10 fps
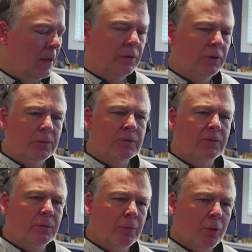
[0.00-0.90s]
And in terms
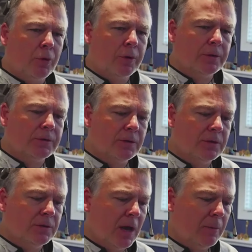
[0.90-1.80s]
of importance,
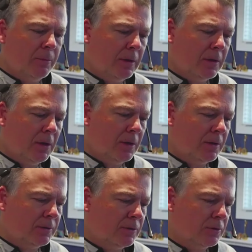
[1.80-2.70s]
is that
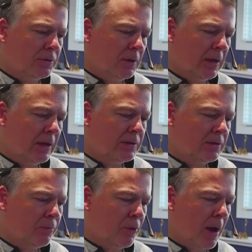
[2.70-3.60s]
because there's
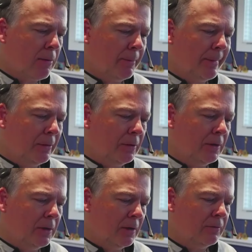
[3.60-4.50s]
less
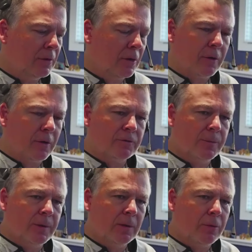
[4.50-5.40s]
probability of the curves
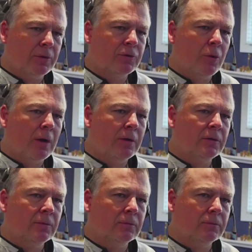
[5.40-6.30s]
being
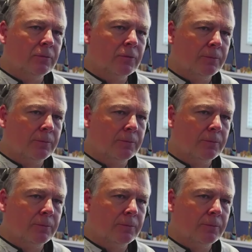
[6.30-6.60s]
post-quantum